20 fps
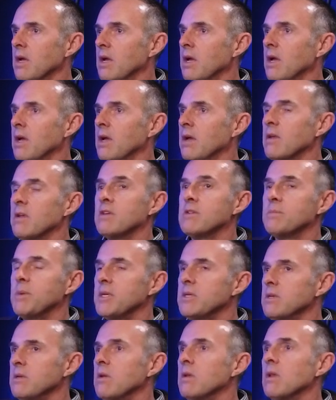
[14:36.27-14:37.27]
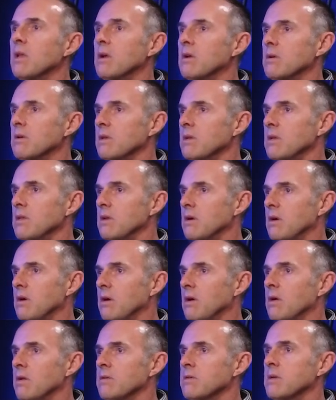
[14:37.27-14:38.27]
especially in a longer length of
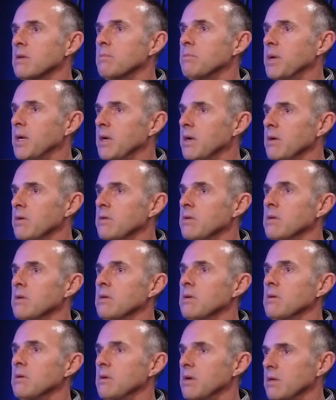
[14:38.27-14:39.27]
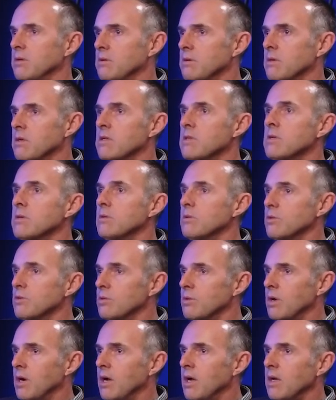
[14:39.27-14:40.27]
hauls compared to a traditional
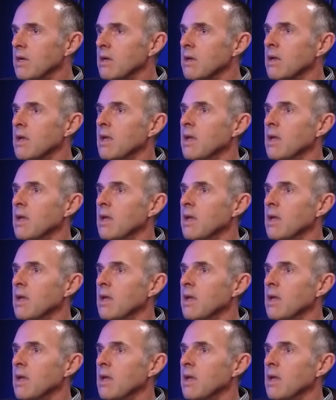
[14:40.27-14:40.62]
truck.